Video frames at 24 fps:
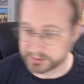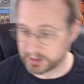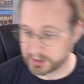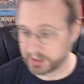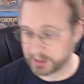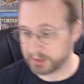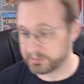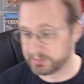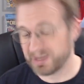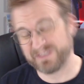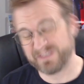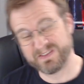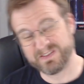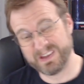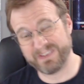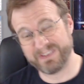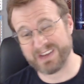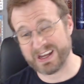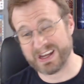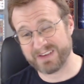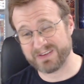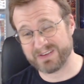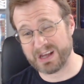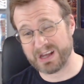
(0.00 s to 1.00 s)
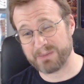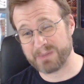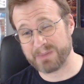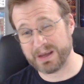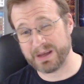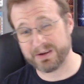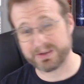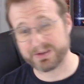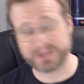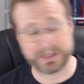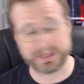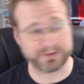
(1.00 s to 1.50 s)
if kind of not
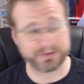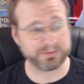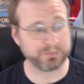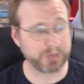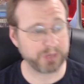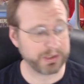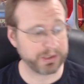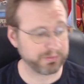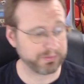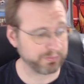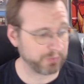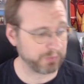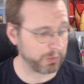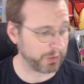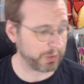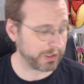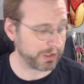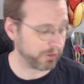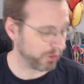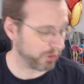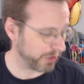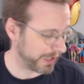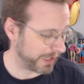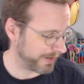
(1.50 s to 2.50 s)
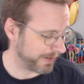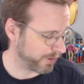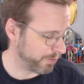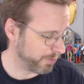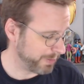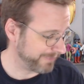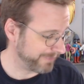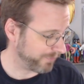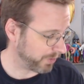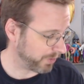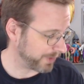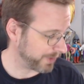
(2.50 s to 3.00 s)
better than what we were kind of
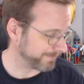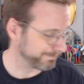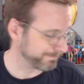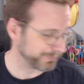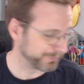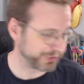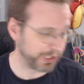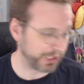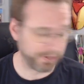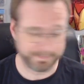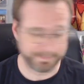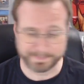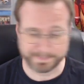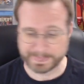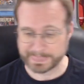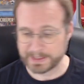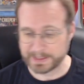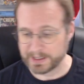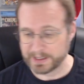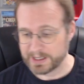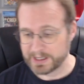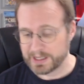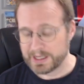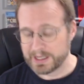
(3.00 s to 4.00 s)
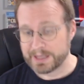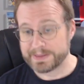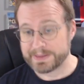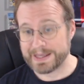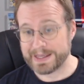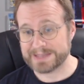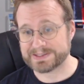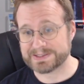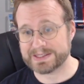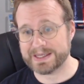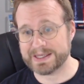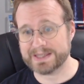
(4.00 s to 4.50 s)
hoping for. So.
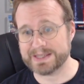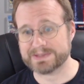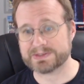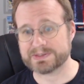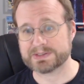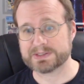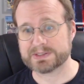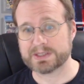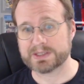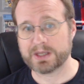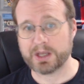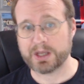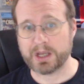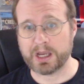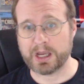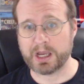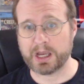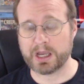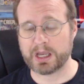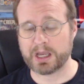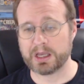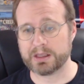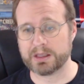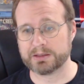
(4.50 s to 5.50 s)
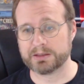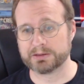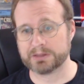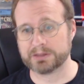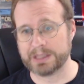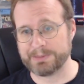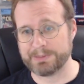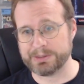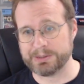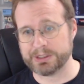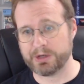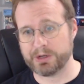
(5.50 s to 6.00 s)
That's it.
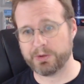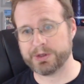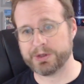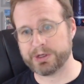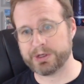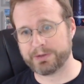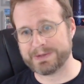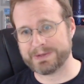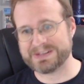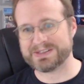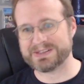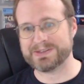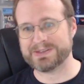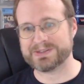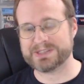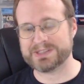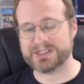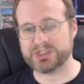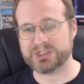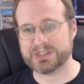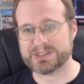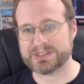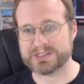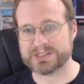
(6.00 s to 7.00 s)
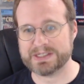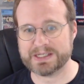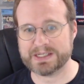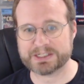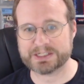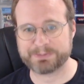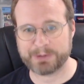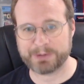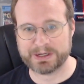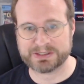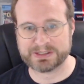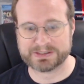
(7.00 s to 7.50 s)
Let me know what your recent CGC
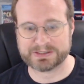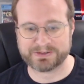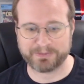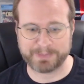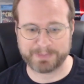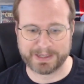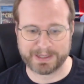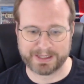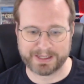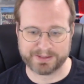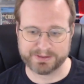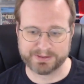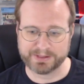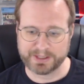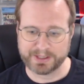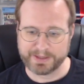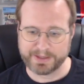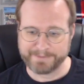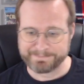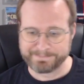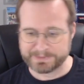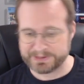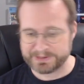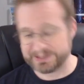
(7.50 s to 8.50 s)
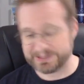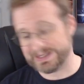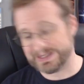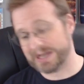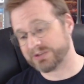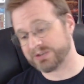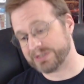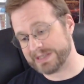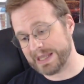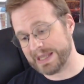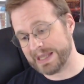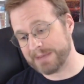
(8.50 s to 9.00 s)
experiences have been. These
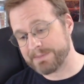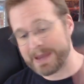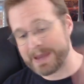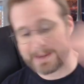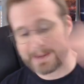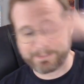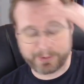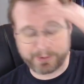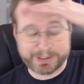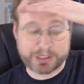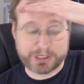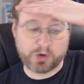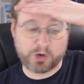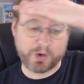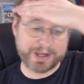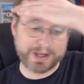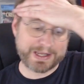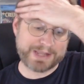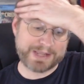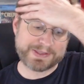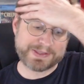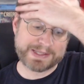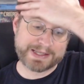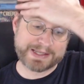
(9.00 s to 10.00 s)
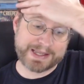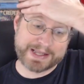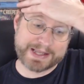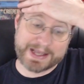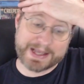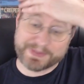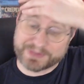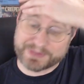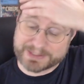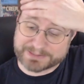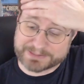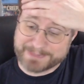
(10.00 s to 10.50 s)
actually came back pretty quick. I think I
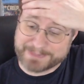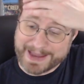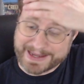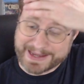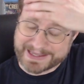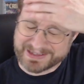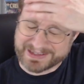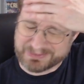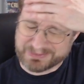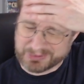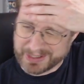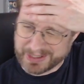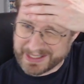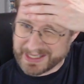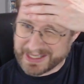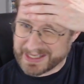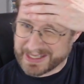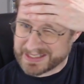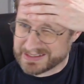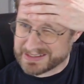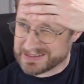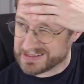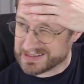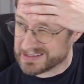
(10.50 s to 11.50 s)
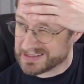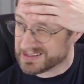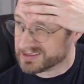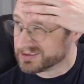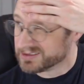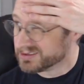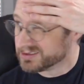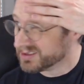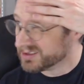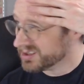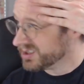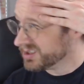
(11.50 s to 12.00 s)
got these back in
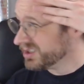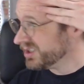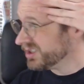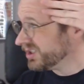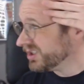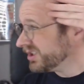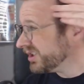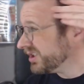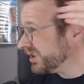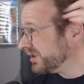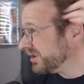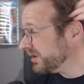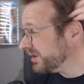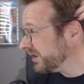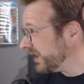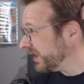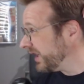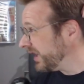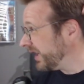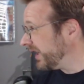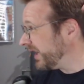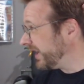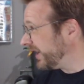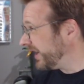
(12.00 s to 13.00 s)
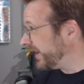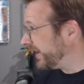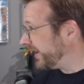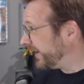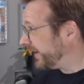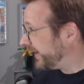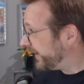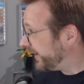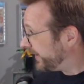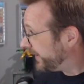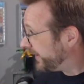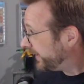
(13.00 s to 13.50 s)

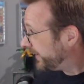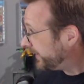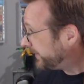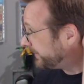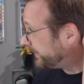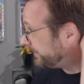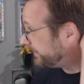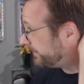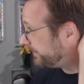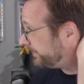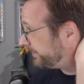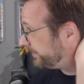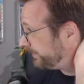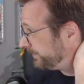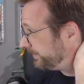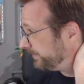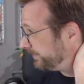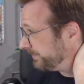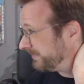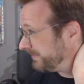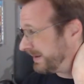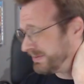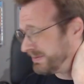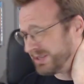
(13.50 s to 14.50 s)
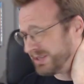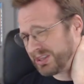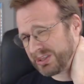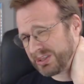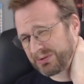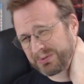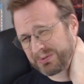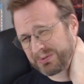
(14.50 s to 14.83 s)
maybe 3